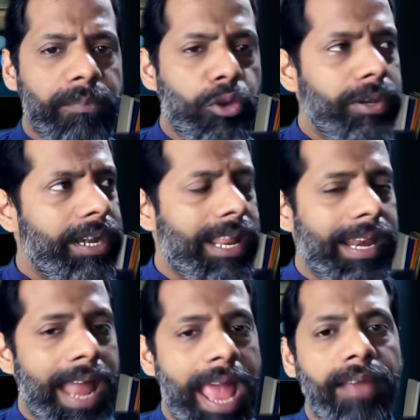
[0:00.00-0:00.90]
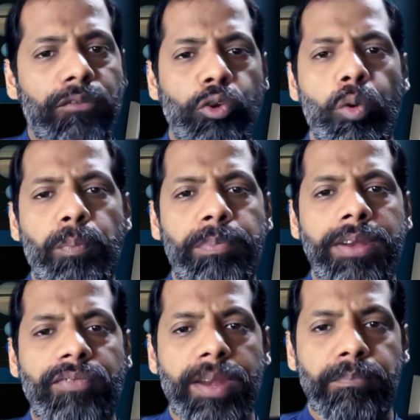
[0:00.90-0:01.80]
You need a live loop
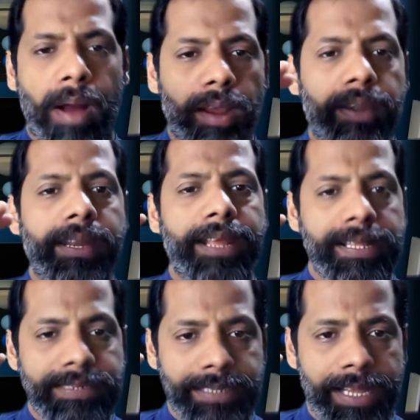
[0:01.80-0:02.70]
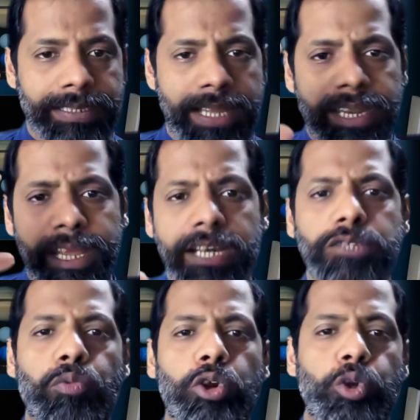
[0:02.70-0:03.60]
between marketing and sales. And here is
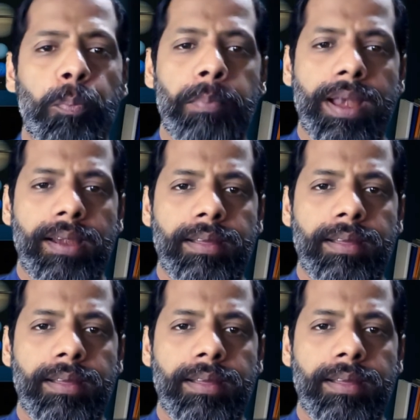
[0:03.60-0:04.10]
what to build.